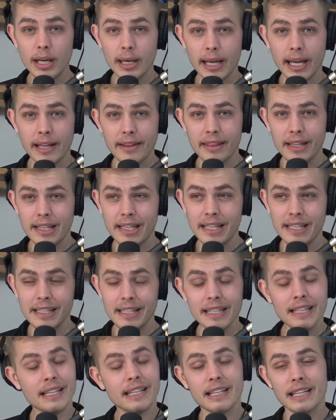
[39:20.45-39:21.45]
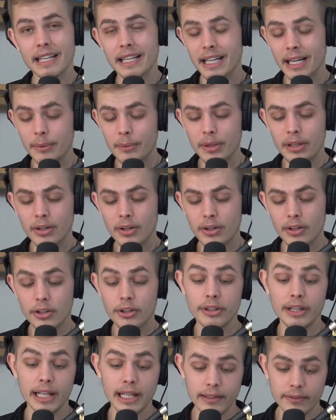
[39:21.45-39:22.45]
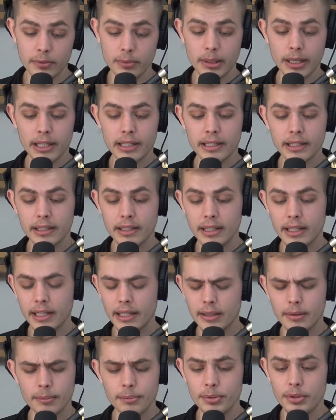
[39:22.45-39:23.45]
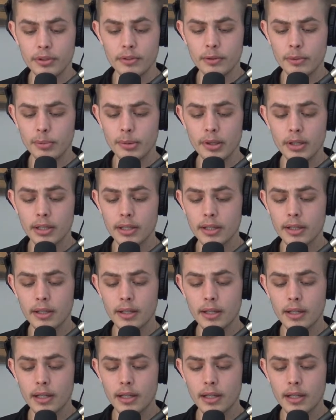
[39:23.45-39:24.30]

I had that Indian kick I went on, or Native American kick. Beautiful book.